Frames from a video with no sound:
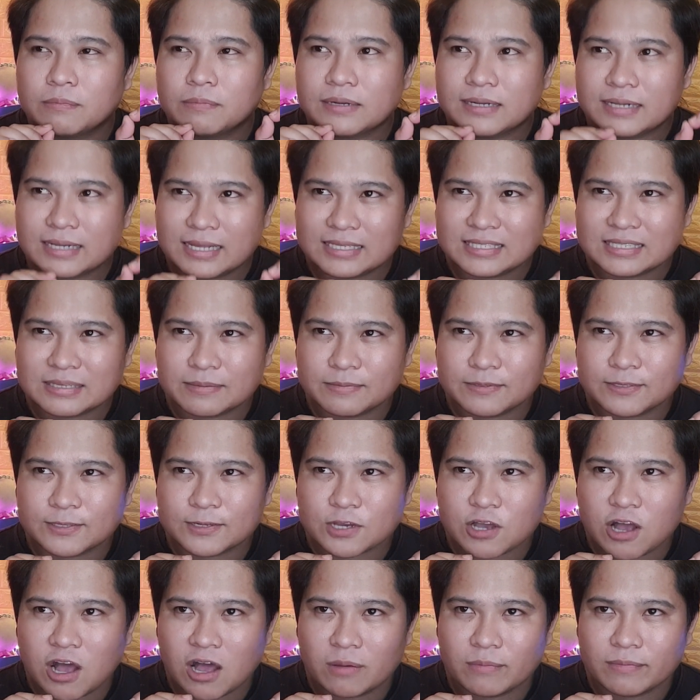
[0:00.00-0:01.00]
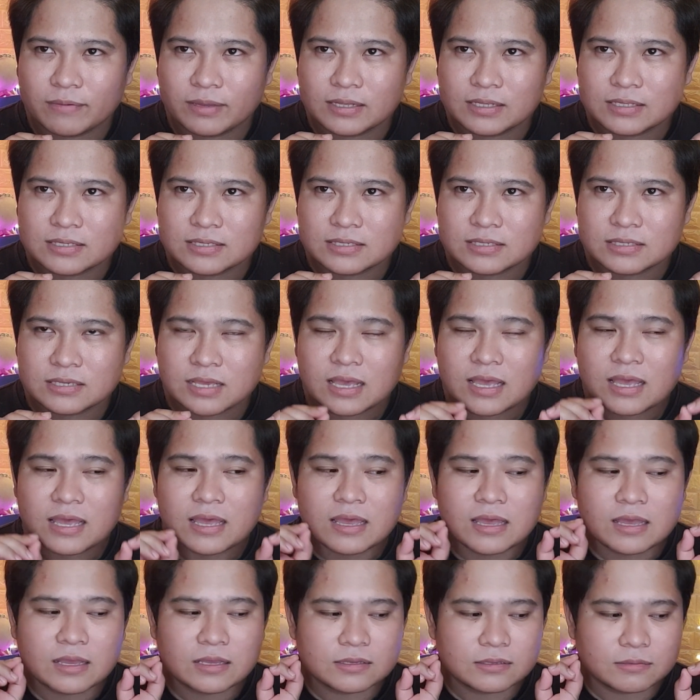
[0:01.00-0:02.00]
Please leave in the comments
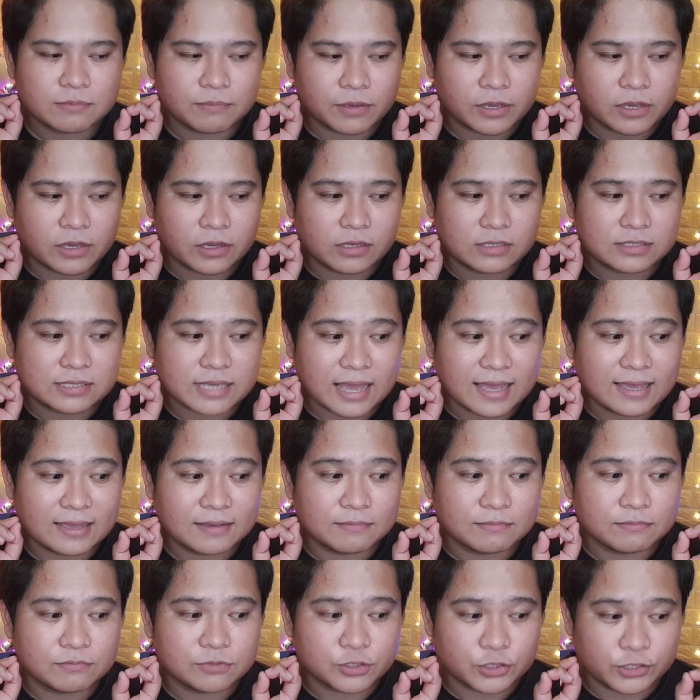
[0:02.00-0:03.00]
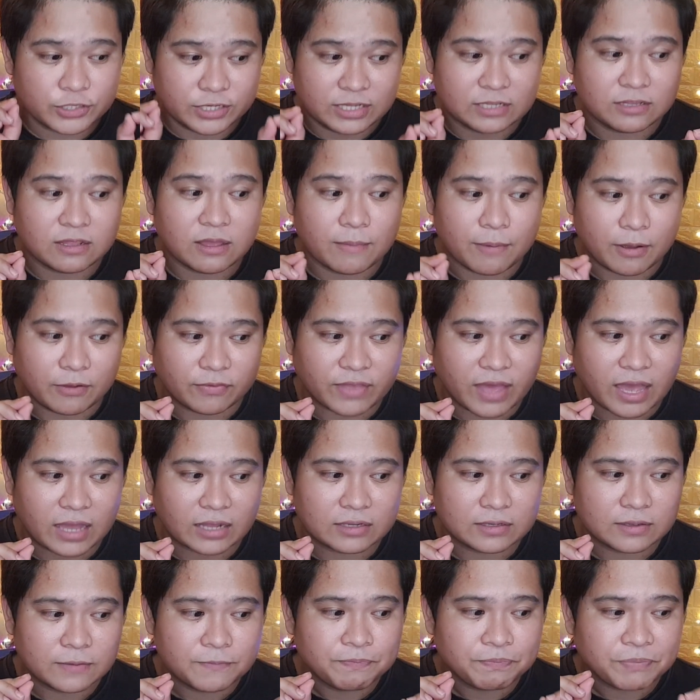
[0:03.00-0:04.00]
because I am certain about that.
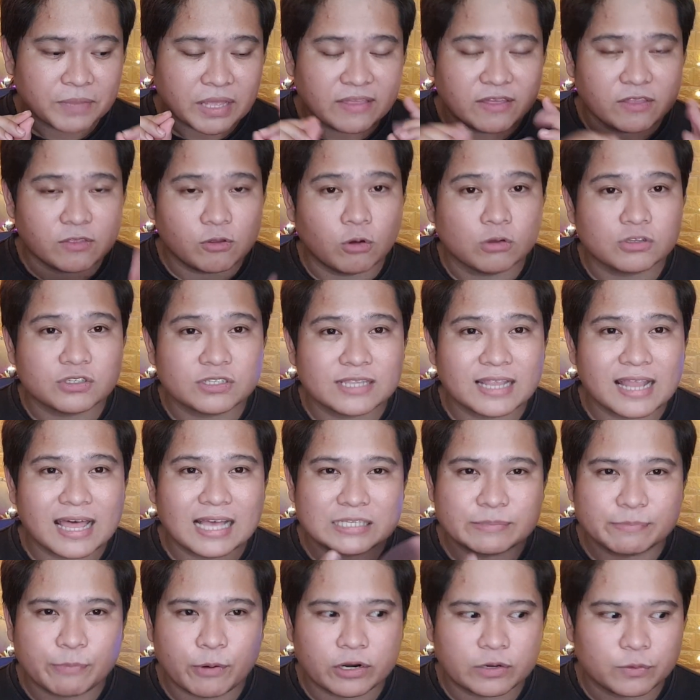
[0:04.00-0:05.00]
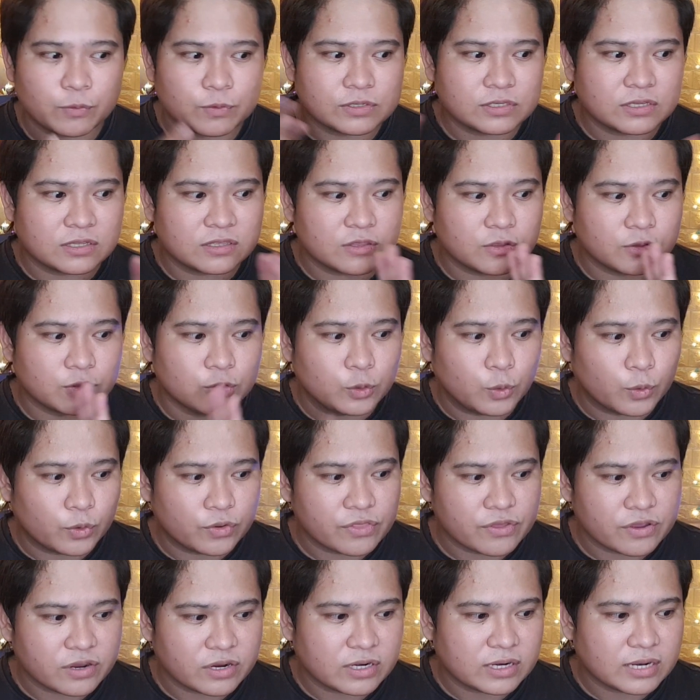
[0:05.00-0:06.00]
And then also the last part was the
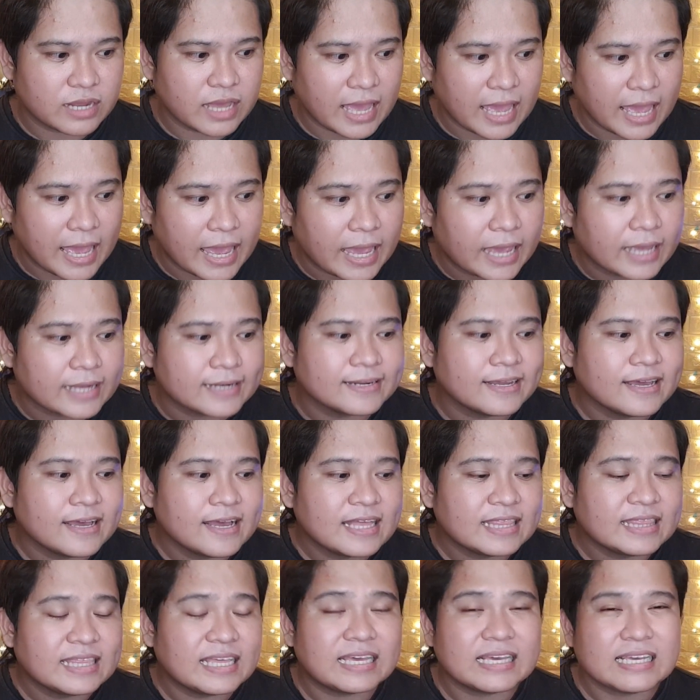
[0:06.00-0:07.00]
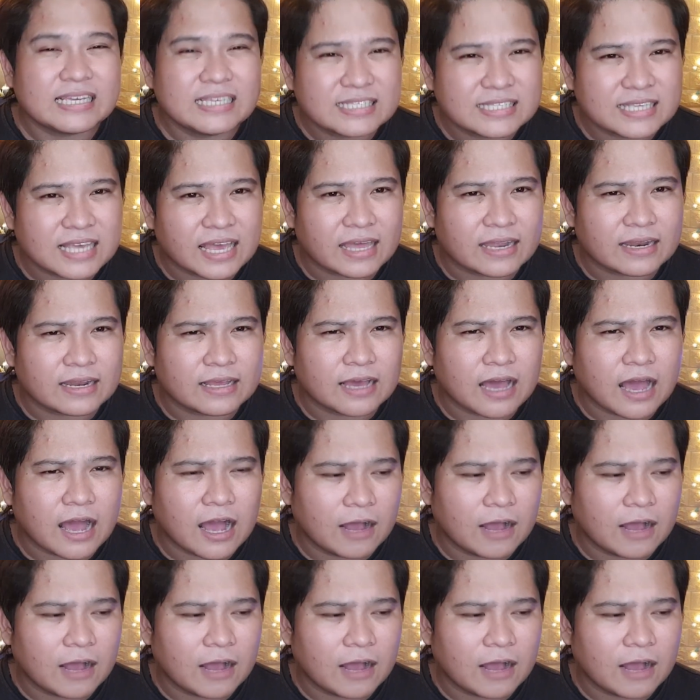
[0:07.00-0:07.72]
northern and the eastern.